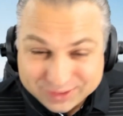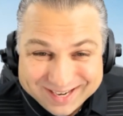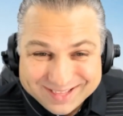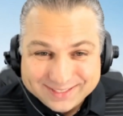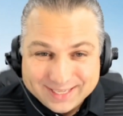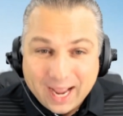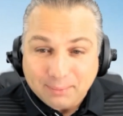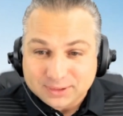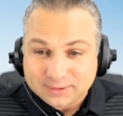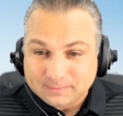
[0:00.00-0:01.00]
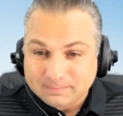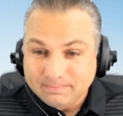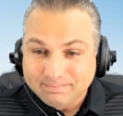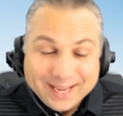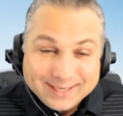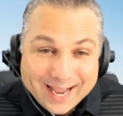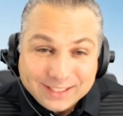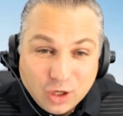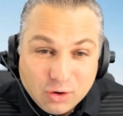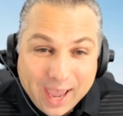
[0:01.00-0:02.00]
of the snaps. And
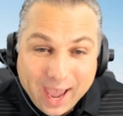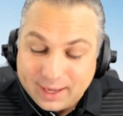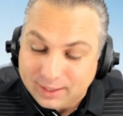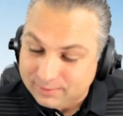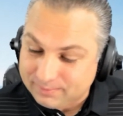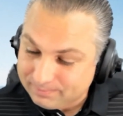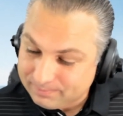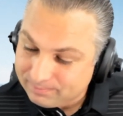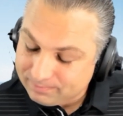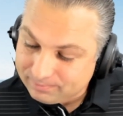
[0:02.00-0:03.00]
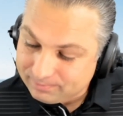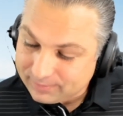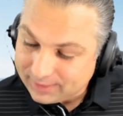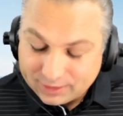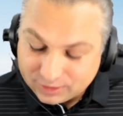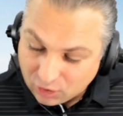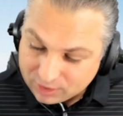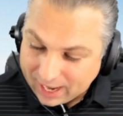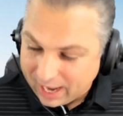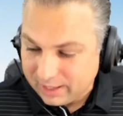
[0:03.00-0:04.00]
that's okay. It's
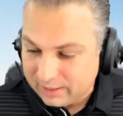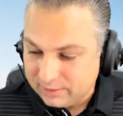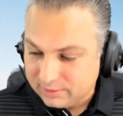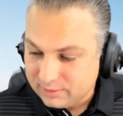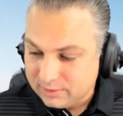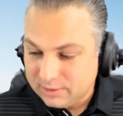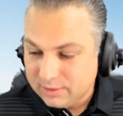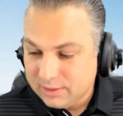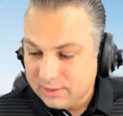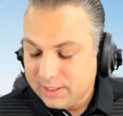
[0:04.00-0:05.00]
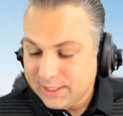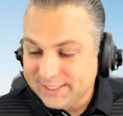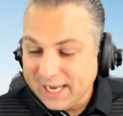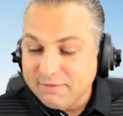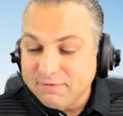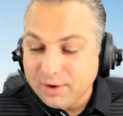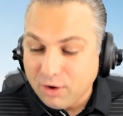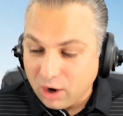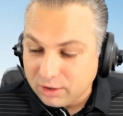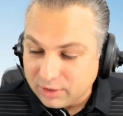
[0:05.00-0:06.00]
okay. Javon
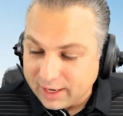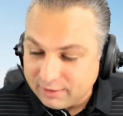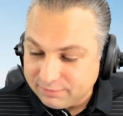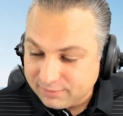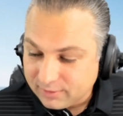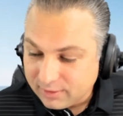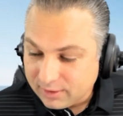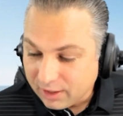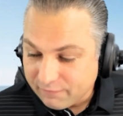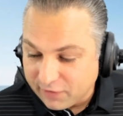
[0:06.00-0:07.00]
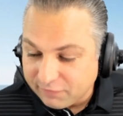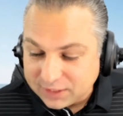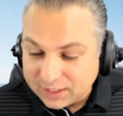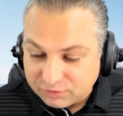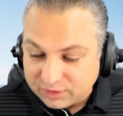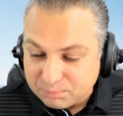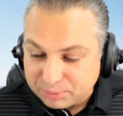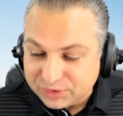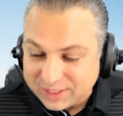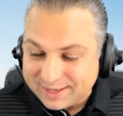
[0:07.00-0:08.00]
Hargrave,
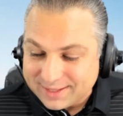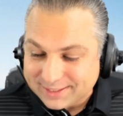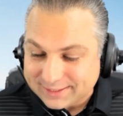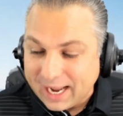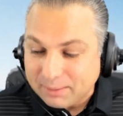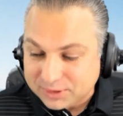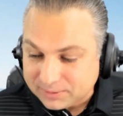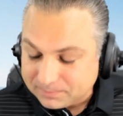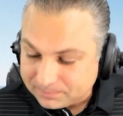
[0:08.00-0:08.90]
53% of the snaps.